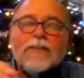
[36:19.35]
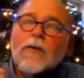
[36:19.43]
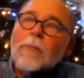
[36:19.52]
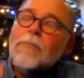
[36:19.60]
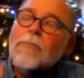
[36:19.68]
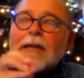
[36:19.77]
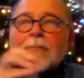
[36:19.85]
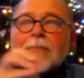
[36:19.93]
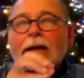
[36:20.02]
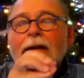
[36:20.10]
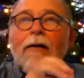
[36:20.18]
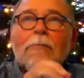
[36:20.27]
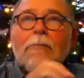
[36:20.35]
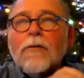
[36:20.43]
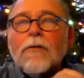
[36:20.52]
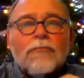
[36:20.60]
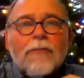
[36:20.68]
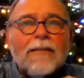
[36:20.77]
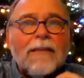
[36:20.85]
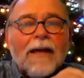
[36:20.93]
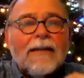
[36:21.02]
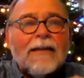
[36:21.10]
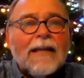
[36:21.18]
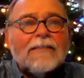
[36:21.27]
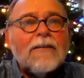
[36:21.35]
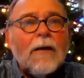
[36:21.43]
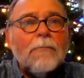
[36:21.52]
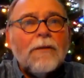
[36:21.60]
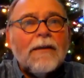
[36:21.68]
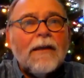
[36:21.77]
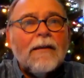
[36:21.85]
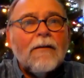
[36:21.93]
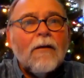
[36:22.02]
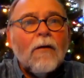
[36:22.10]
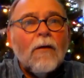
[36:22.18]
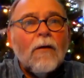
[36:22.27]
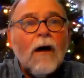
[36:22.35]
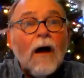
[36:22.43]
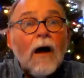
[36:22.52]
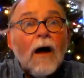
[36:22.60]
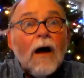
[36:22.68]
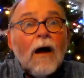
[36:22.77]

So I'm thinking about how I'm going to thread that. It gets complicated and go, oh